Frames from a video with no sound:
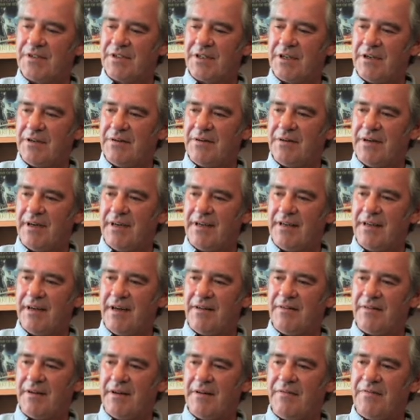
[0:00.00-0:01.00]
So
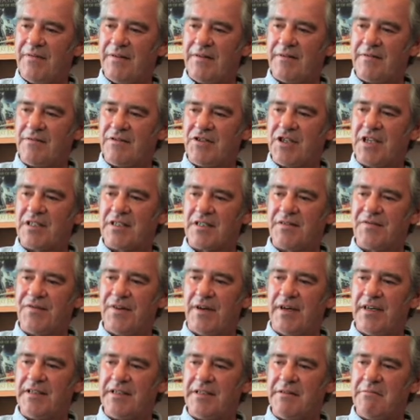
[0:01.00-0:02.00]
I feel
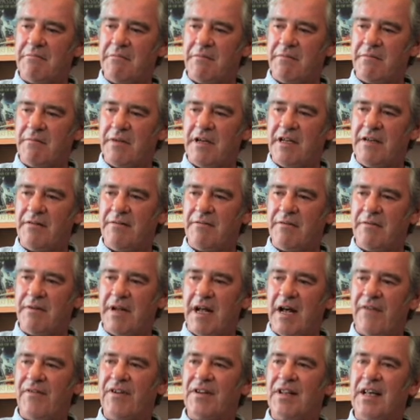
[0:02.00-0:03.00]
justified
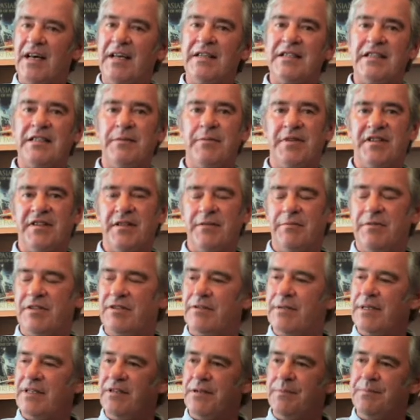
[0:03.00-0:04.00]
in having that antipathy
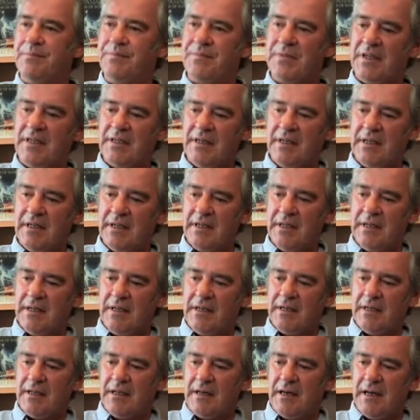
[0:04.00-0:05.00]
between them.
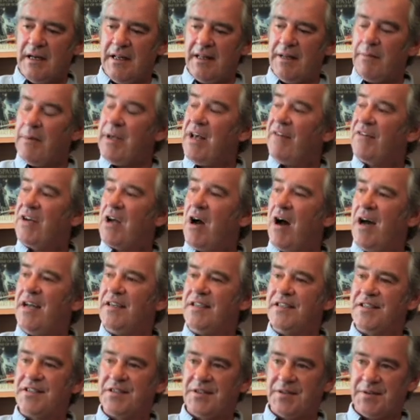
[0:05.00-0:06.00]
And then we have
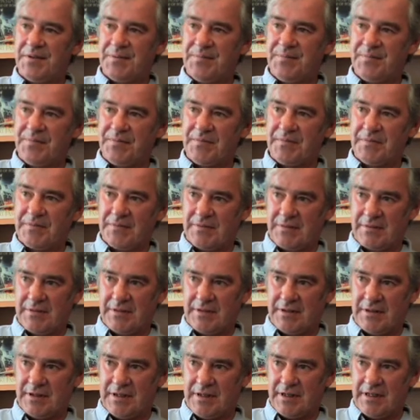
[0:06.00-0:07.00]
Caenus,
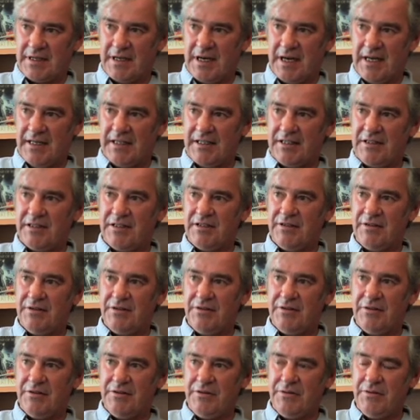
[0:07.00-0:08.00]

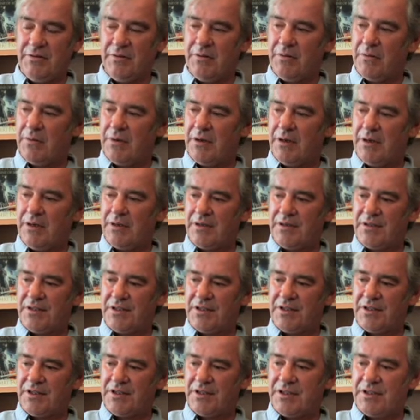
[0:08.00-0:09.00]
who
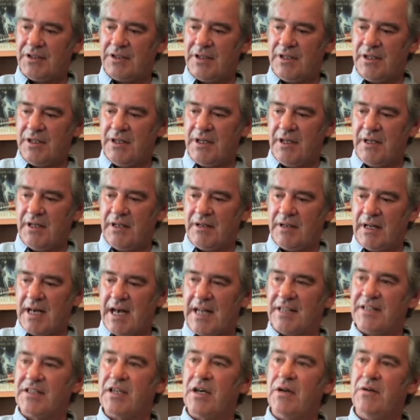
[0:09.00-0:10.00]
was
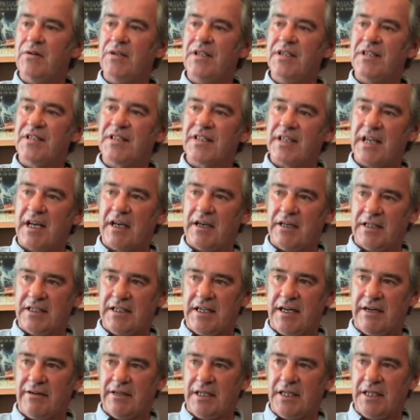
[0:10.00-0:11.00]
Antonia's
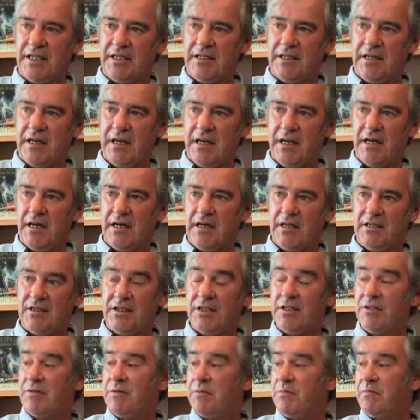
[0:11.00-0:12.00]
secretary,
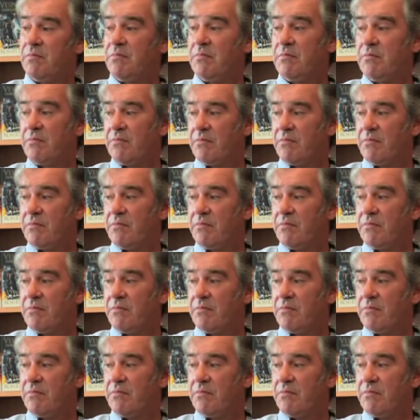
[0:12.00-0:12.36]
and she's